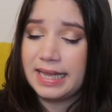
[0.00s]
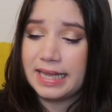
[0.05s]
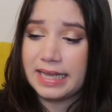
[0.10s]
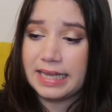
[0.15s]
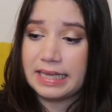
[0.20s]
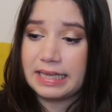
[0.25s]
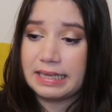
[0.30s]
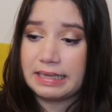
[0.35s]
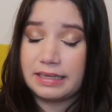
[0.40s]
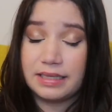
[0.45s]

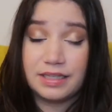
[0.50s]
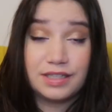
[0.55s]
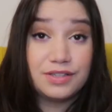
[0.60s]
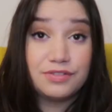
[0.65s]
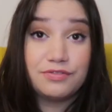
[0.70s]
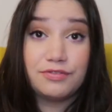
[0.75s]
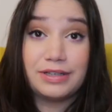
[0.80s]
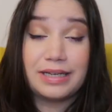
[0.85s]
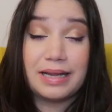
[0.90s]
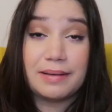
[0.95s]

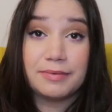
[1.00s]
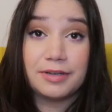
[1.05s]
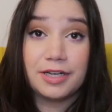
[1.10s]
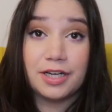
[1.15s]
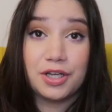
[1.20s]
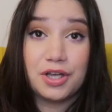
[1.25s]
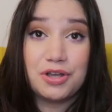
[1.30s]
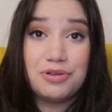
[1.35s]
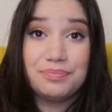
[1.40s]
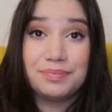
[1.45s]
And for now I'm
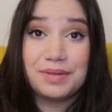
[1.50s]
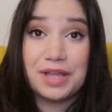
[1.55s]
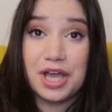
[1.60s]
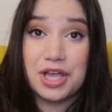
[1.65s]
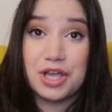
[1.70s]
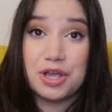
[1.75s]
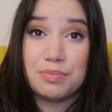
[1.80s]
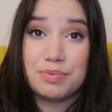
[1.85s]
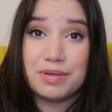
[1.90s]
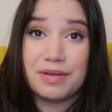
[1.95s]
gonna go.
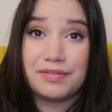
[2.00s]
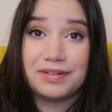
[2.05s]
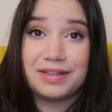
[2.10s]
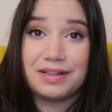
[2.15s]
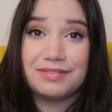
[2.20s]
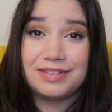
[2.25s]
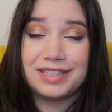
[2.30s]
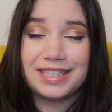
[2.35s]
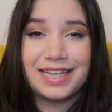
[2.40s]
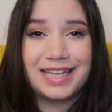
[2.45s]
I hope you have a
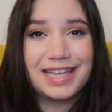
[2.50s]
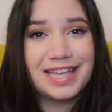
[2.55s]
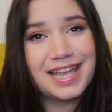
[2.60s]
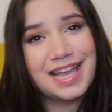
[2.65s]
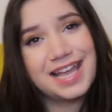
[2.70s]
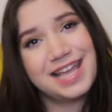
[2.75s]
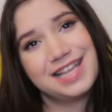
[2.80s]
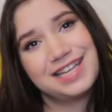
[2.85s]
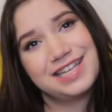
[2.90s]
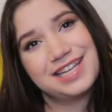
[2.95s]
lovely day,
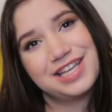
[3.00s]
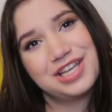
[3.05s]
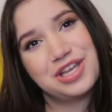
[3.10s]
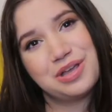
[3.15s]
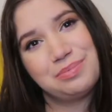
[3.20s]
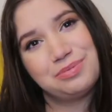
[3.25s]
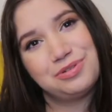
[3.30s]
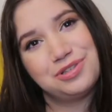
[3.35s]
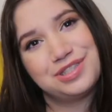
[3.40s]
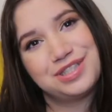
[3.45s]
and I
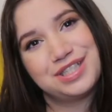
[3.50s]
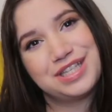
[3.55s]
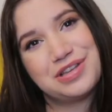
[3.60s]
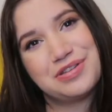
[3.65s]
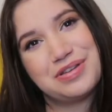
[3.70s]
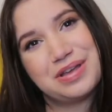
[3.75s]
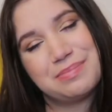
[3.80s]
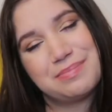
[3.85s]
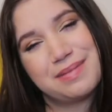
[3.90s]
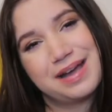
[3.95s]
hope to see
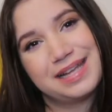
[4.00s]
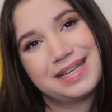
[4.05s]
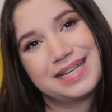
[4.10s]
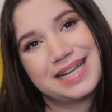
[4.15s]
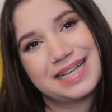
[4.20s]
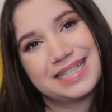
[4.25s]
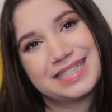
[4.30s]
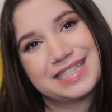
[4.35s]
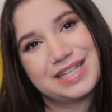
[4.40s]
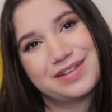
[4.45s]
you in my
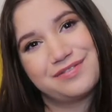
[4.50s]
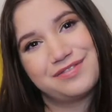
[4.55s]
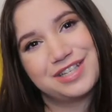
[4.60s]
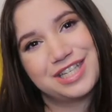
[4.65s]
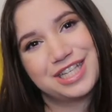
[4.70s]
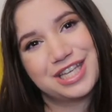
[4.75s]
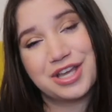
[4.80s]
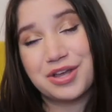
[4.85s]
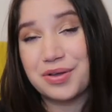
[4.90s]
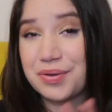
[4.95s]
next
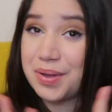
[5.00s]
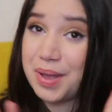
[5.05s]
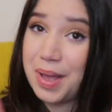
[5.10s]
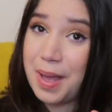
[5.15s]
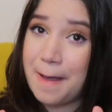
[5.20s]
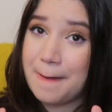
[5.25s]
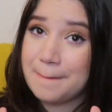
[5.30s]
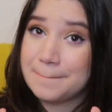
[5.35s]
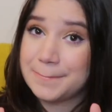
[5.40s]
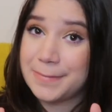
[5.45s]
video.
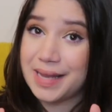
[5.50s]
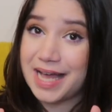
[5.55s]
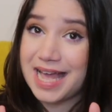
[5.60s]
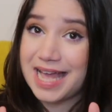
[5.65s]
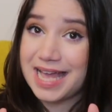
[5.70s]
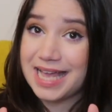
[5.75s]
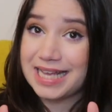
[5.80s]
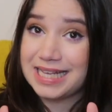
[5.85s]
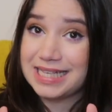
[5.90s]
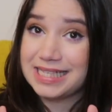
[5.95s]

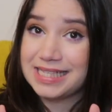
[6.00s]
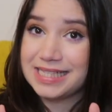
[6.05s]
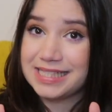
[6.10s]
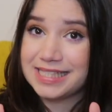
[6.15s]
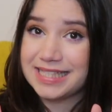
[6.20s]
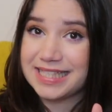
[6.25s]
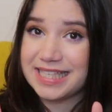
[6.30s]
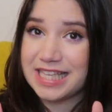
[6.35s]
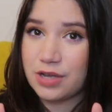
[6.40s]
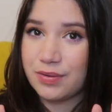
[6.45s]
Bye!
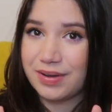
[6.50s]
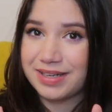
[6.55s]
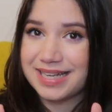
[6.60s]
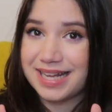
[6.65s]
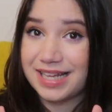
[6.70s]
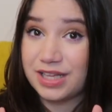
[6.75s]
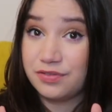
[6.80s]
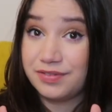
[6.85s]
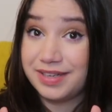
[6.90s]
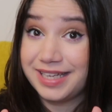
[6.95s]
See you at
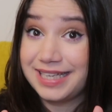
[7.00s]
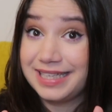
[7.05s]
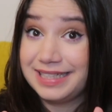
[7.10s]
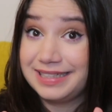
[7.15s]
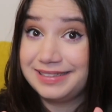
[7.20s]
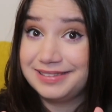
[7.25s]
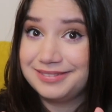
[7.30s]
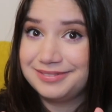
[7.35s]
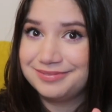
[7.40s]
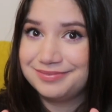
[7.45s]

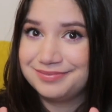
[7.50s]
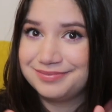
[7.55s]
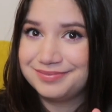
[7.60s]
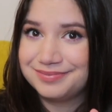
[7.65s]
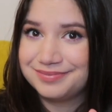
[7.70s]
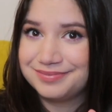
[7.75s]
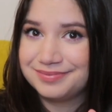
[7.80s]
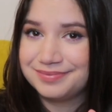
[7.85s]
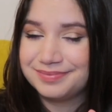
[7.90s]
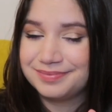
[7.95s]
Halloween!
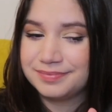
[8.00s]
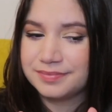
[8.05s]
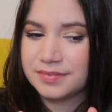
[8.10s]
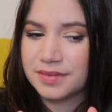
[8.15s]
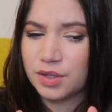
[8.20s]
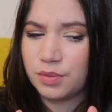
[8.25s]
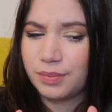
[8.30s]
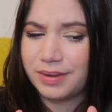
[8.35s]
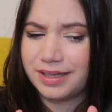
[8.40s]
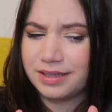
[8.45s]

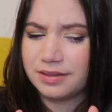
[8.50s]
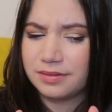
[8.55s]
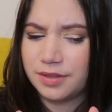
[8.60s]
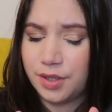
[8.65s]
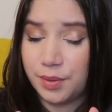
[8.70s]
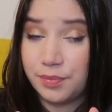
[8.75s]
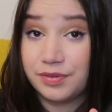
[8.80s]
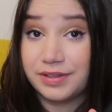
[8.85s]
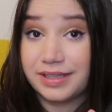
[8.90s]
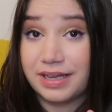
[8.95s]
Well,
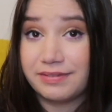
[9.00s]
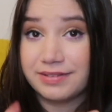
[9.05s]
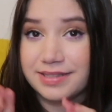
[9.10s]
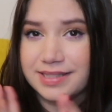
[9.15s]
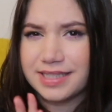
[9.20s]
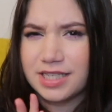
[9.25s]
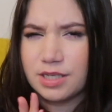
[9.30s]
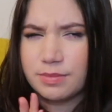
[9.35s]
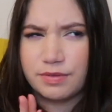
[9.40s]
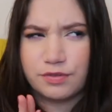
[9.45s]
hopefully I will
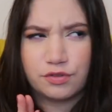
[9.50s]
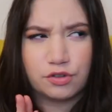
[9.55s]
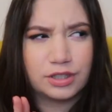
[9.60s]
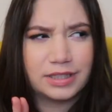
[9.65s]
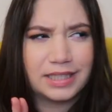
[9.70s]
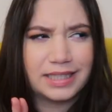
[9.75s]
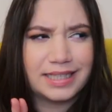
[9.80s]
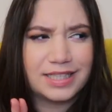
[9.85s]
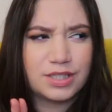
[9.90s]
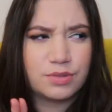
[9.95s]
see you before
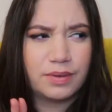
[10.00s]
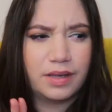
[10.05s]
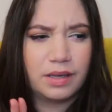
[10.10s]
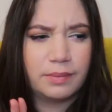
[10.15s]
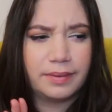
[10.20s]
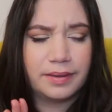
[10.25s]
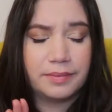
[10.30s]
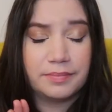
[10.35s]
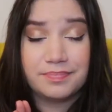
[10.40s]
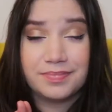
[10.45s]
that as well,
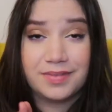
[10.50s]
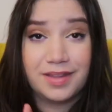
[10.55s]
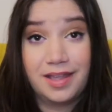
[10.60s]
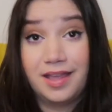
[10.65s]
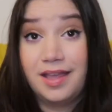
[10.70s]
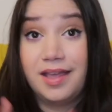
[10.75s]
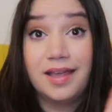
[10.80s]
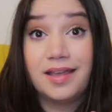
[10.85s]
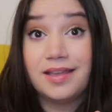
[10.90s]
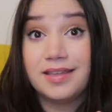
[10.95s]
but
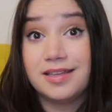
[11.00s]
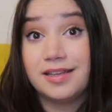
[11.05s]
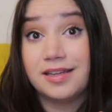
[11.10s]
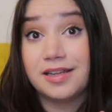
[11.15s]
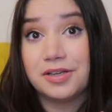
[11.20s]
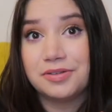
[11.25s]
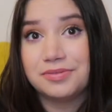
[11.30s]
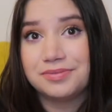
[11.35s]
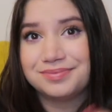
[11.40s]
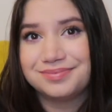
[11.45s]
you know.